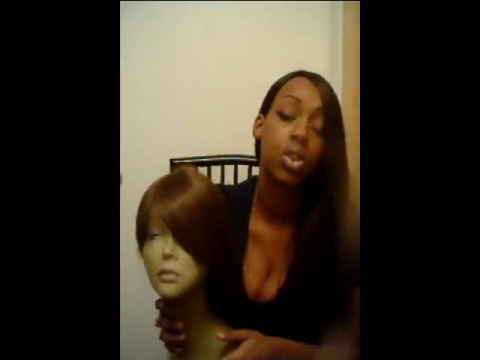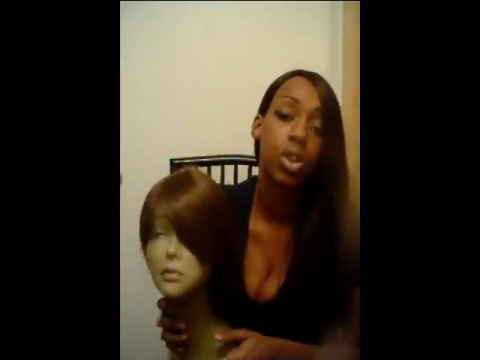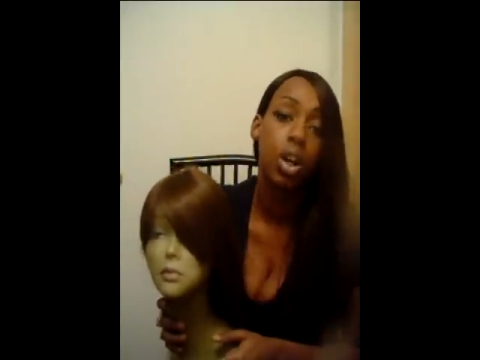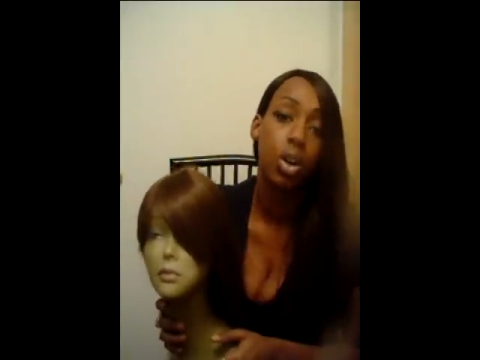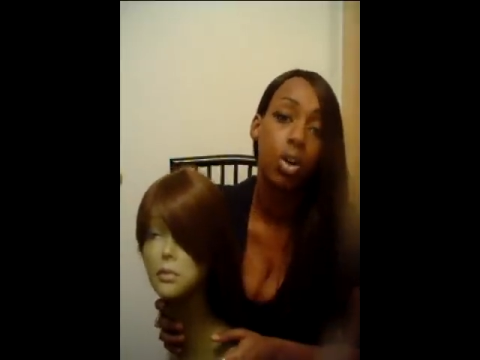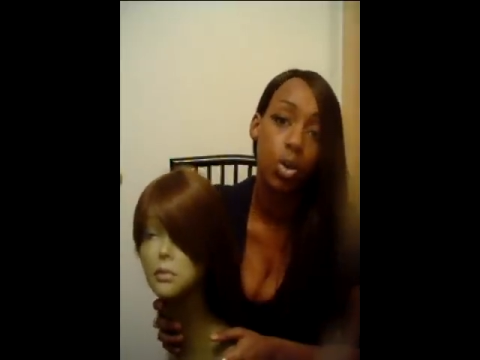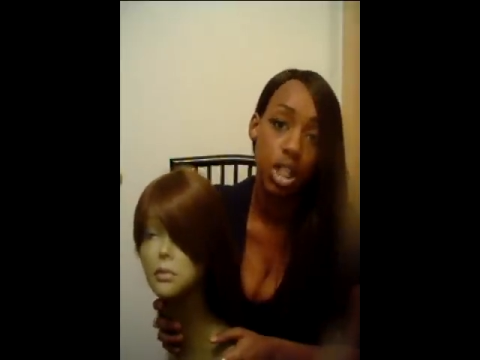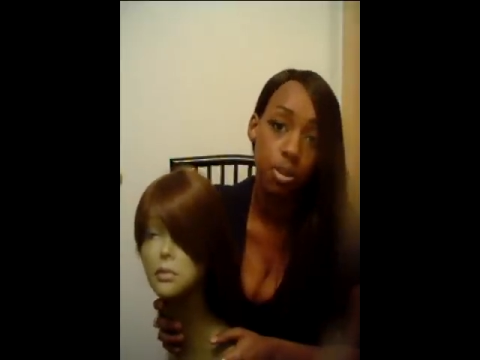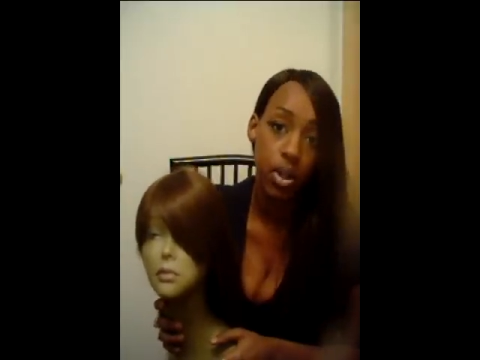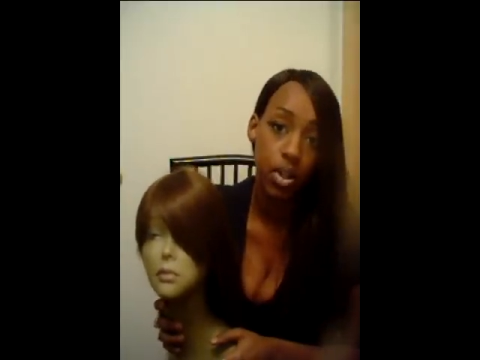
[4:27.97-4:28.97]
Ultra Hold
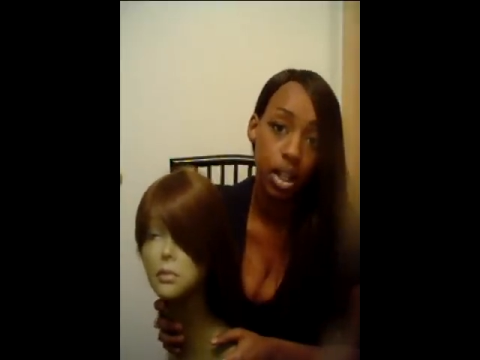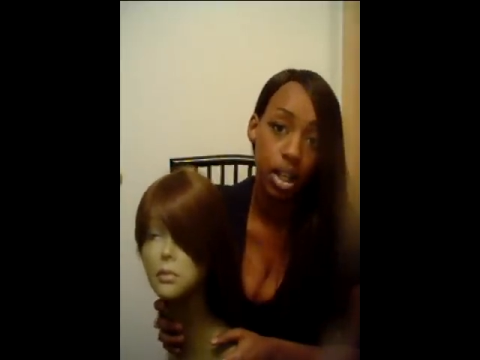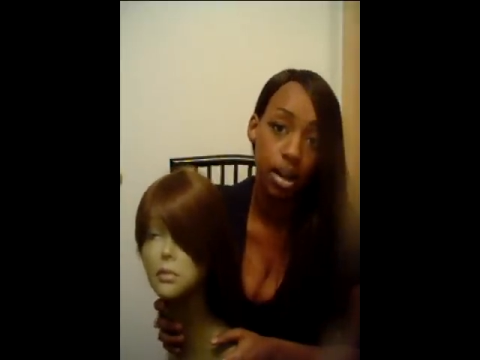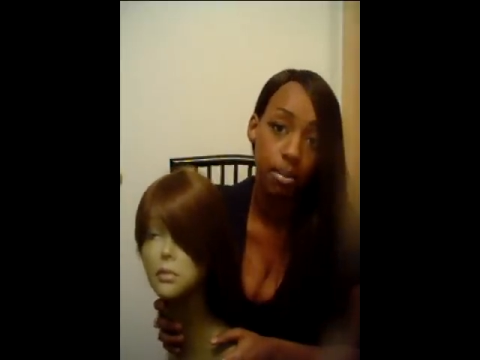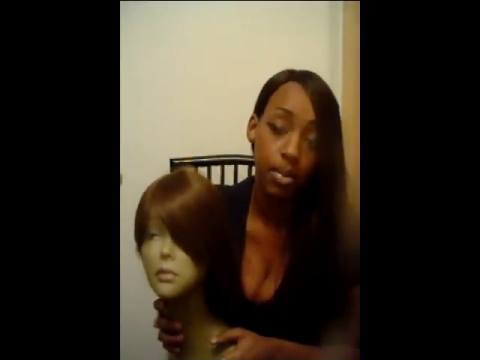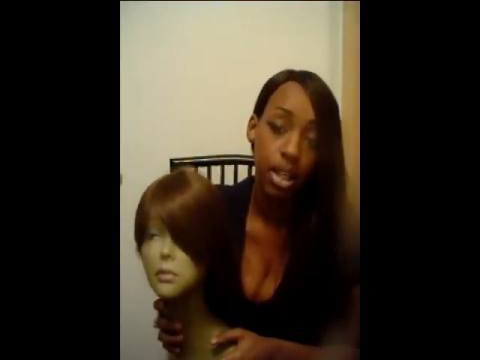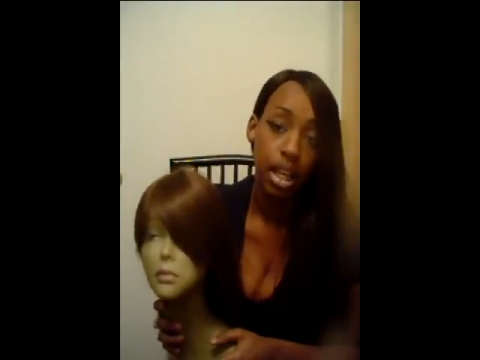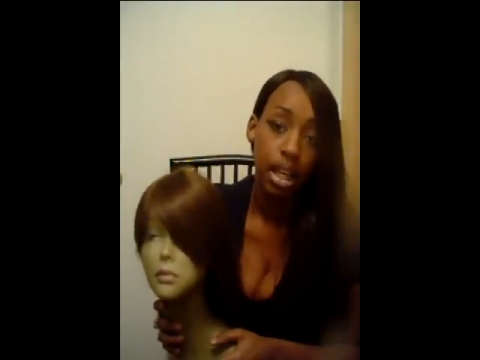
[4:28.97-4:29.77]
or Spirit Gum.